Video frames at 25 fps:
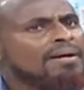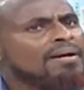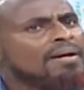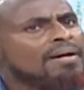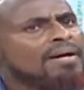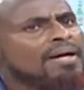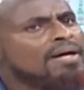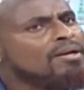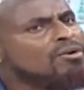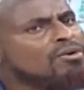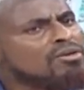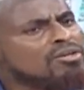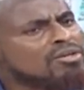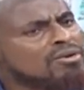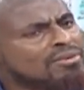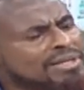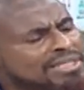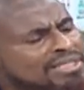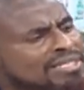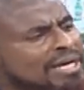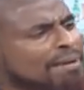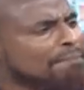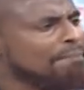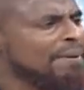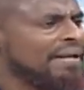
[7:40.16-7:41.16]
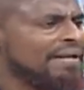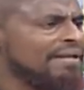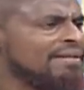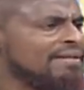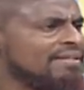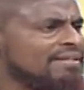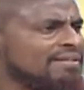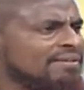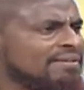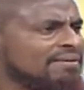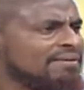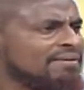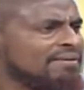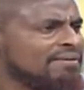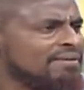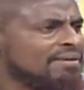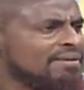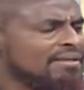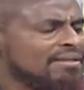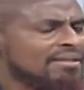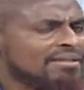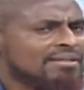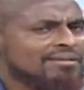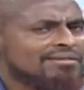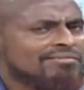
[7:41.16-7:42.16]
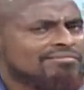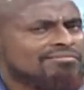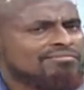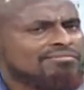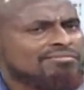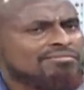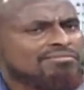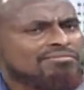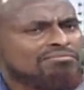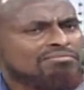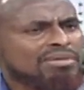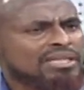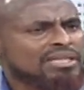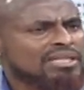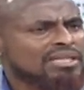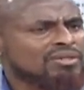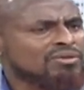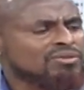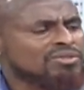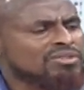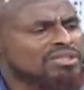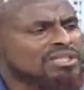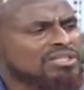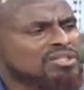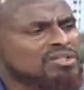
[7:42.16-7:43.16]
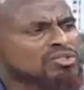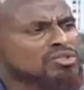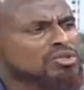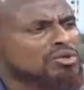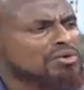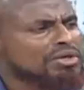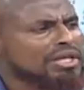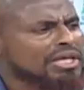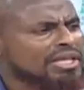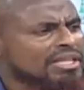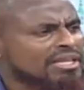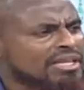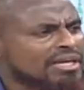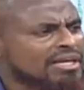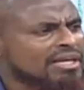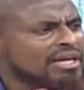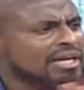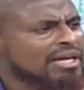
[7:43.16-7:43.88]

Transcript: I don't know what happened, but there was this stoning. The